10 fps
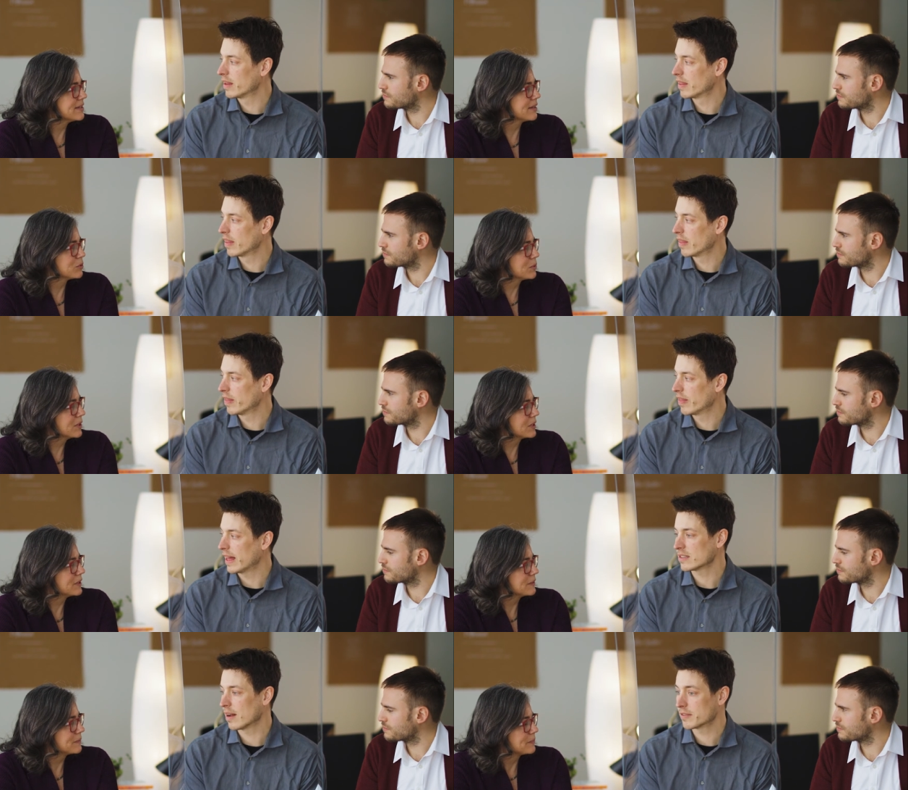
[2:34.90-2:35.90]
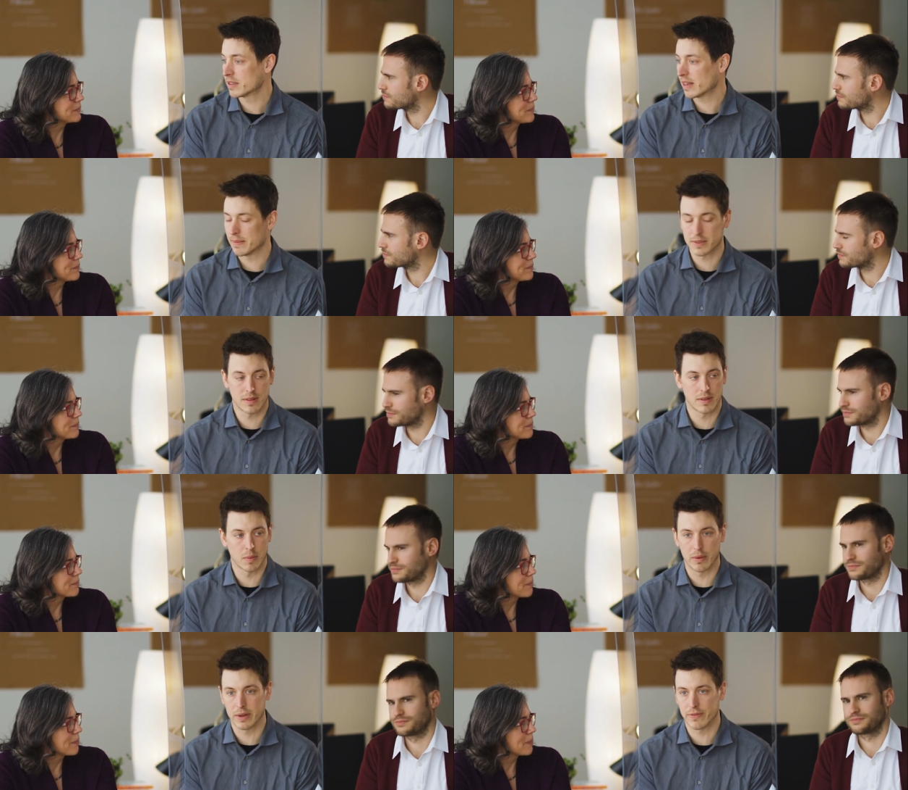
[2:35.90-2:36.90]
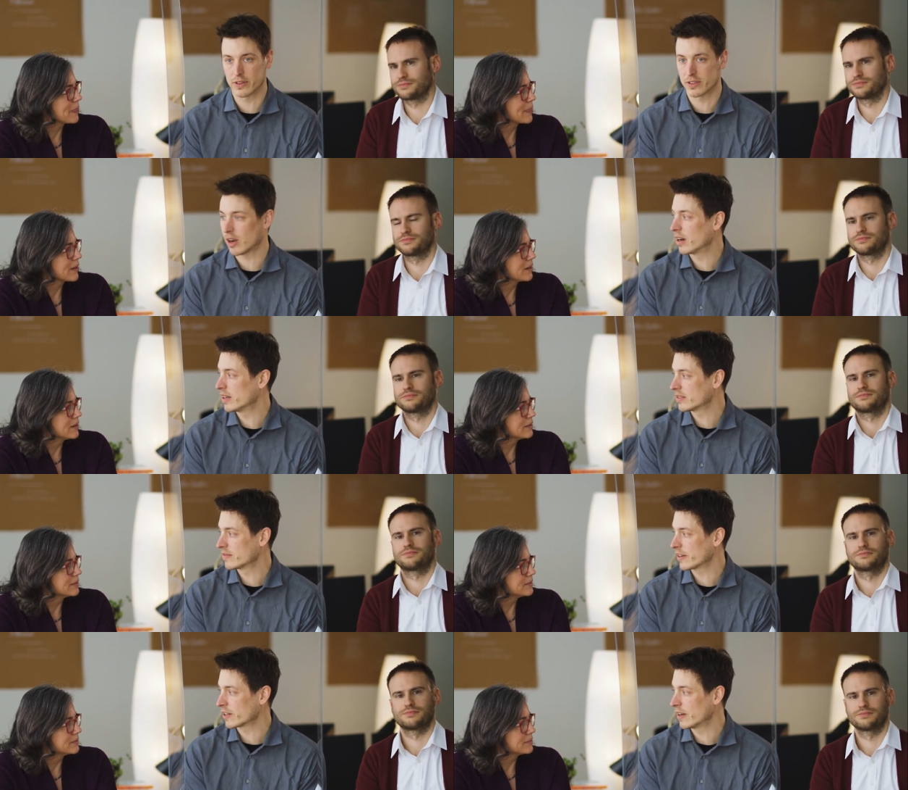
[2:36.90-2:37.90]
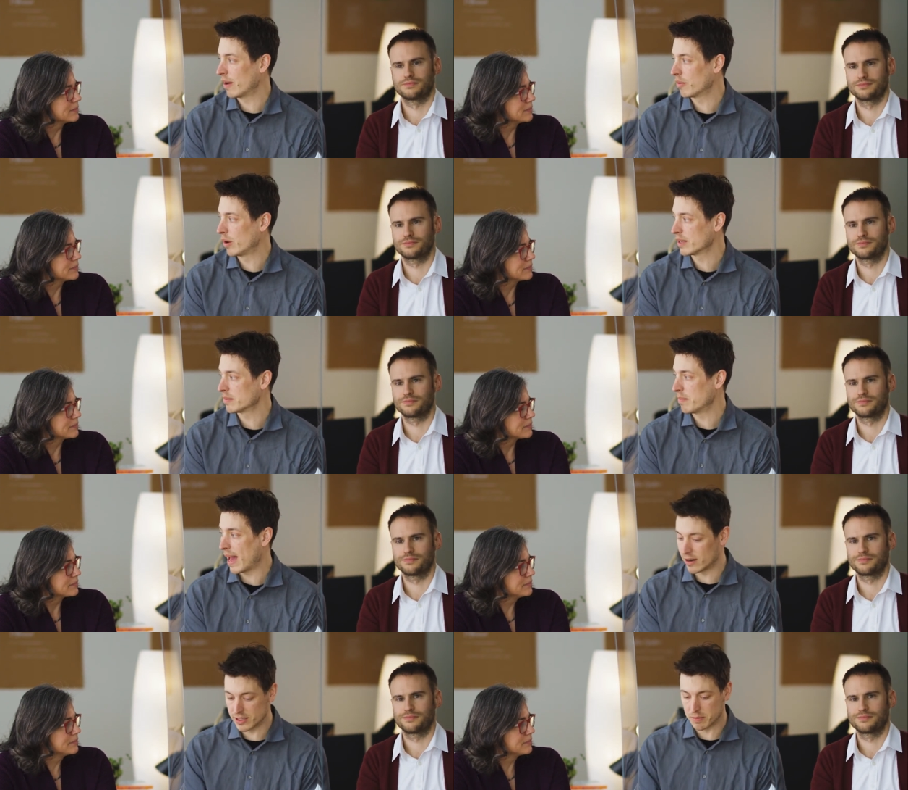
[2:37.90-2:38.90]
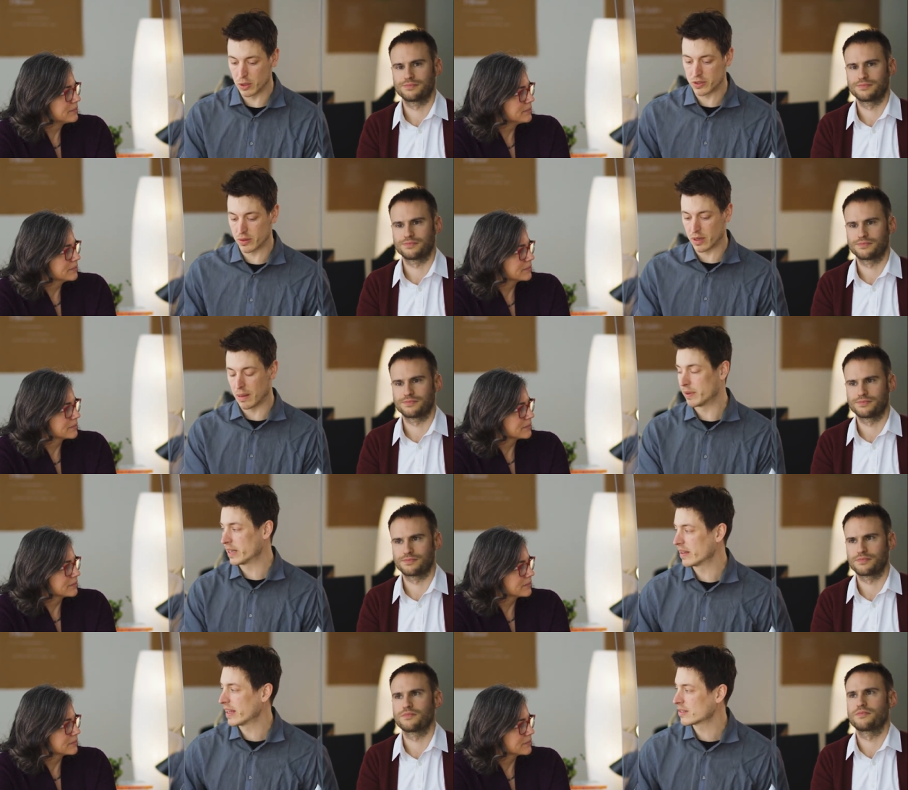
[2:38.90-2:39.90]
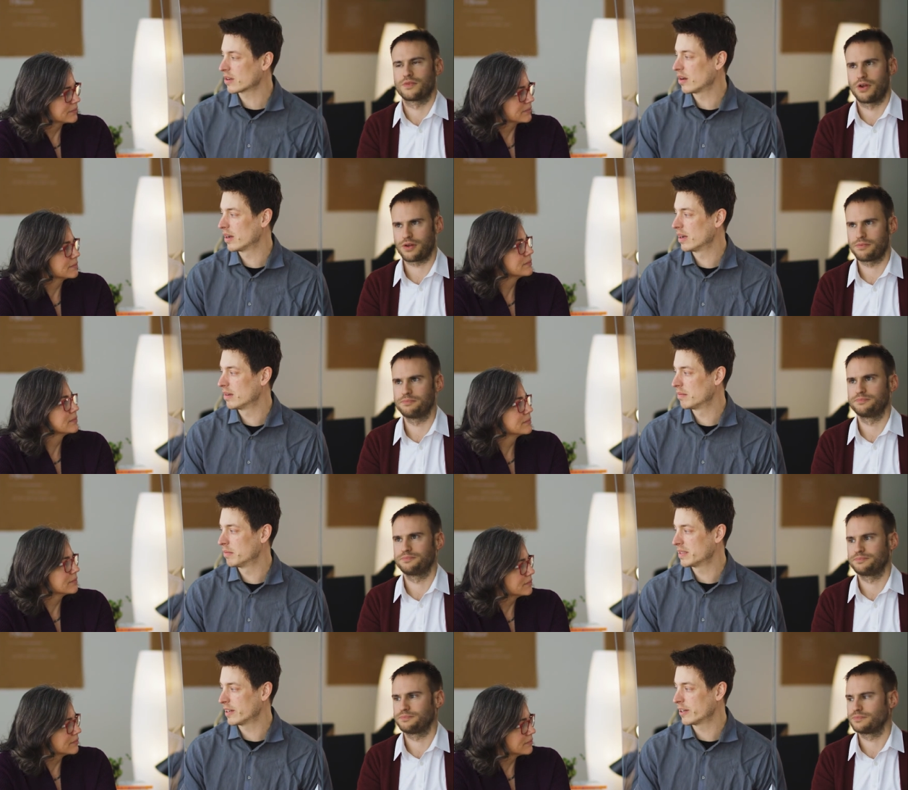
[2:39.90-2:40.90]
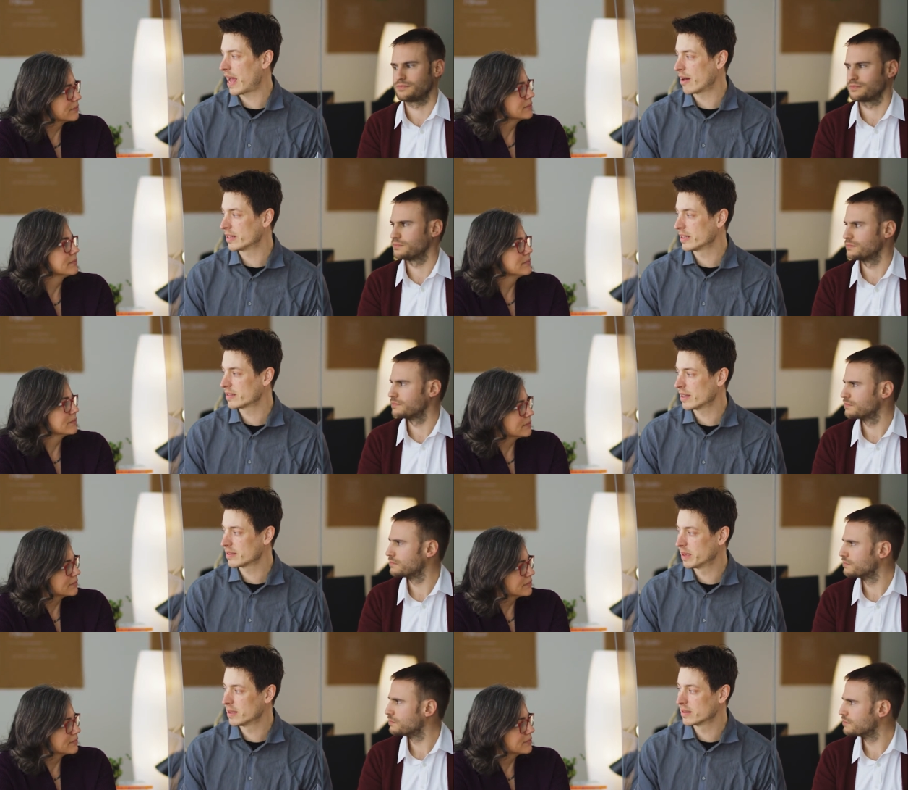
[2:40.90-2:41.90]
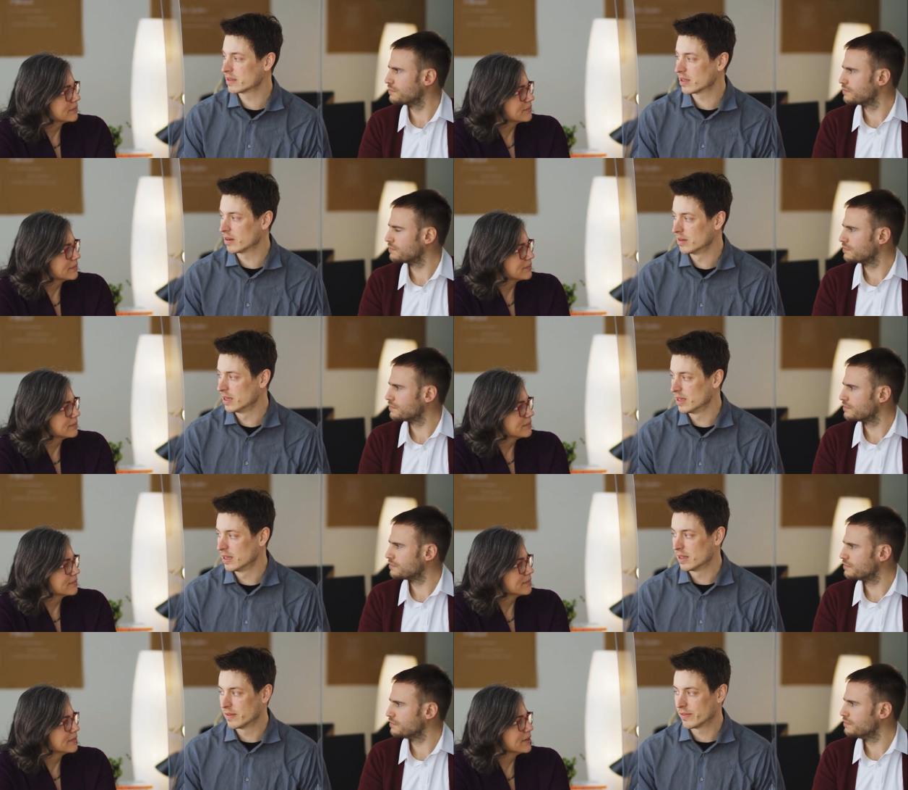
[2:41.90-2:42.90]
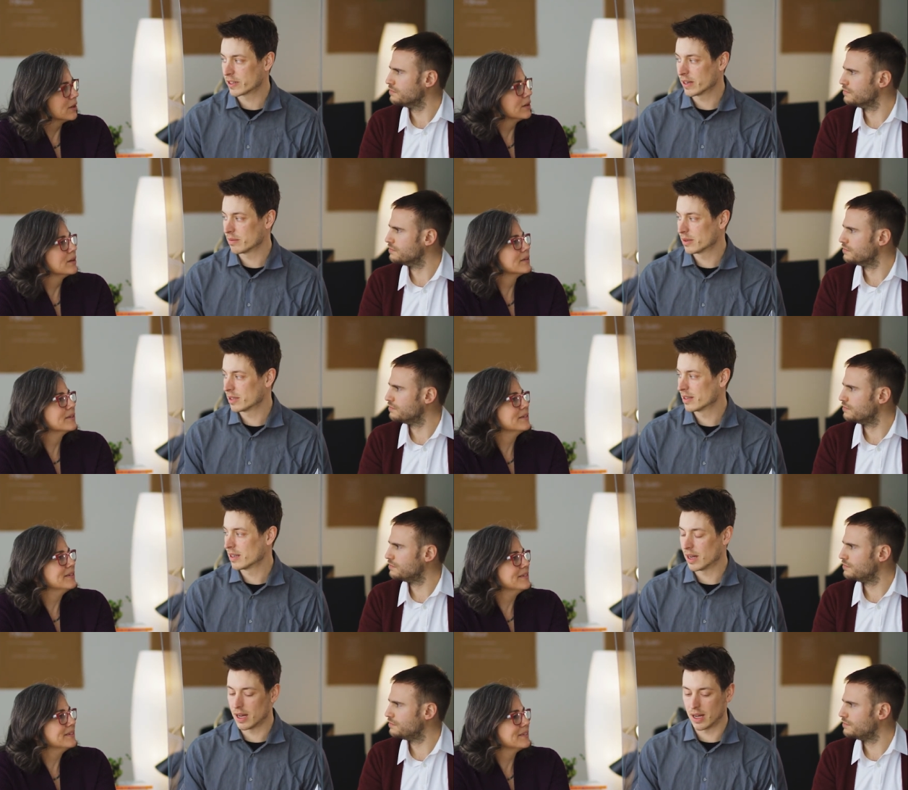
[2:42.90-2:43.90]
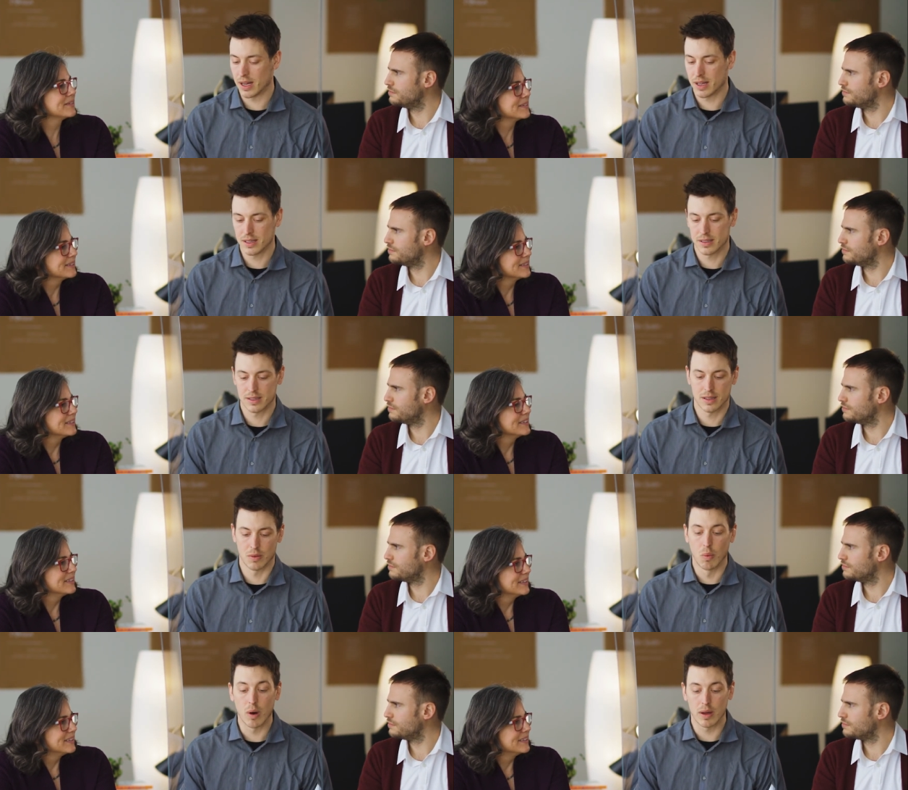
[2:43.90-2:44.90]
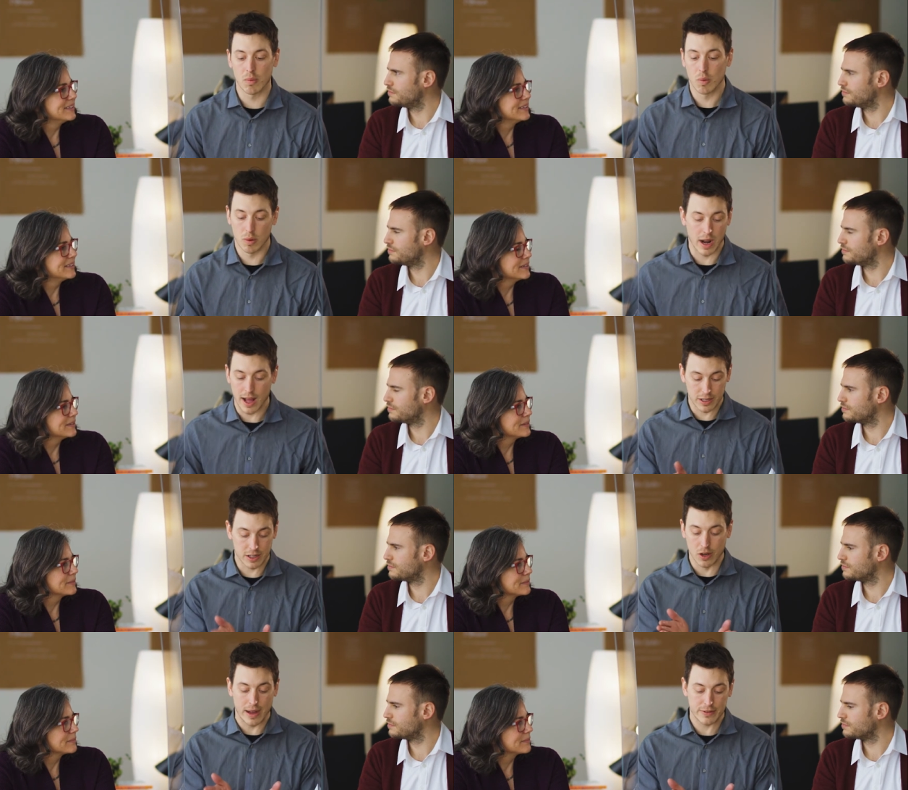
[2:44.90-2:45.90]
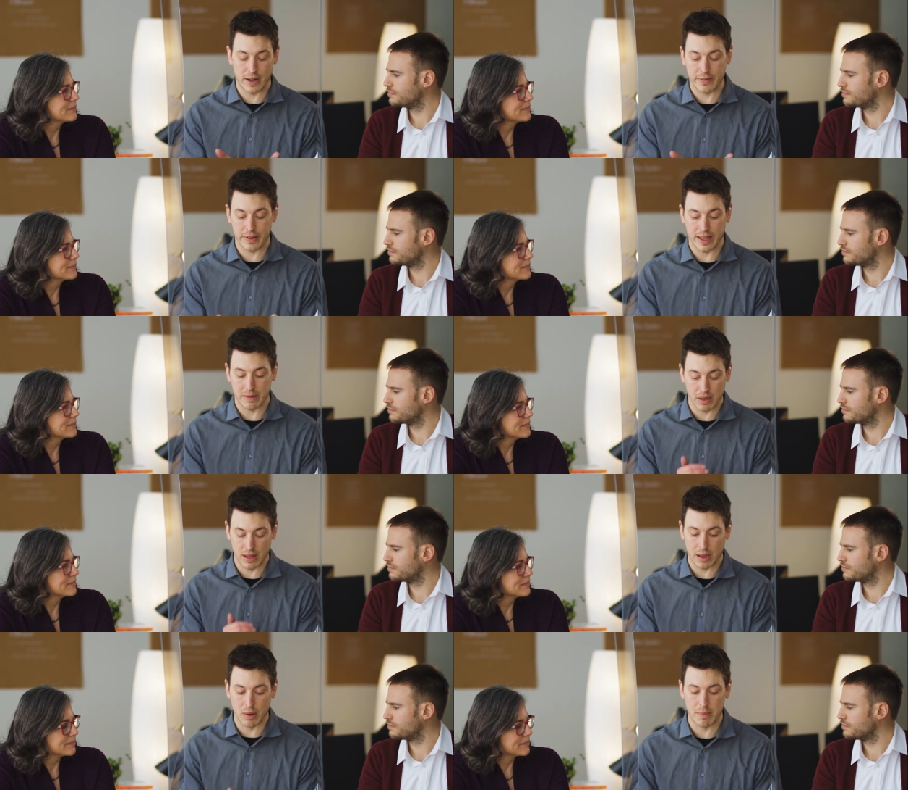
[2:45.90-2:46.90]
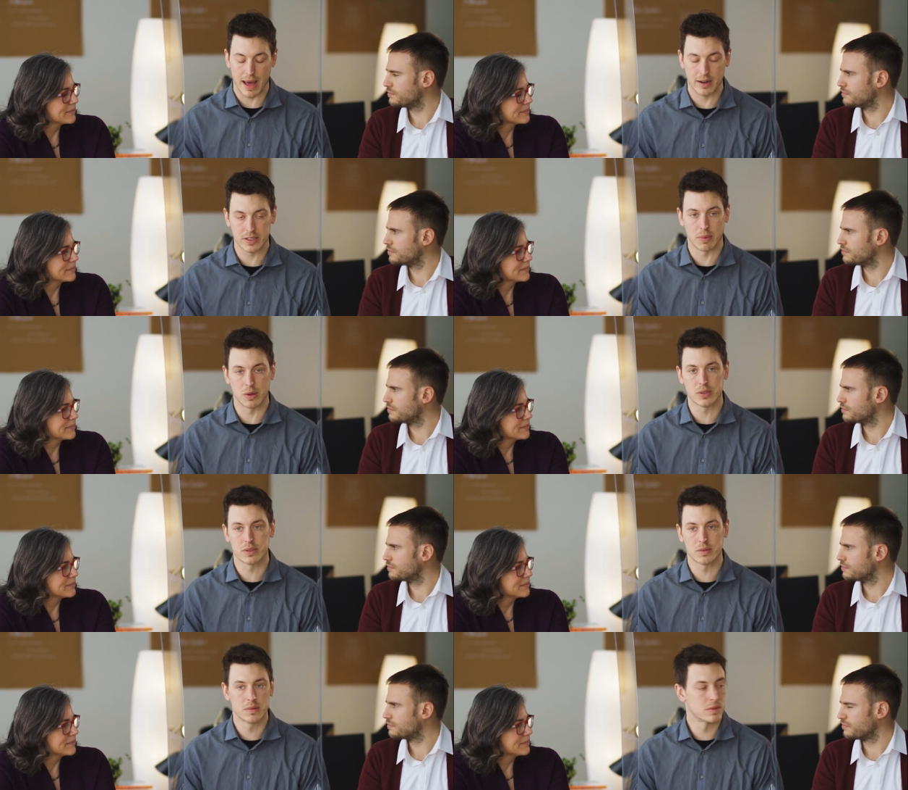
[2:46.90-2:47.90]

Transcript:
Speaker 1: concept work. That's oftentimes where we first start is figuring out what matters most to a company, and that's called a materiality assessment. And so, figuring out what oh. uh, what we're not going to go after everything, but like what matters most.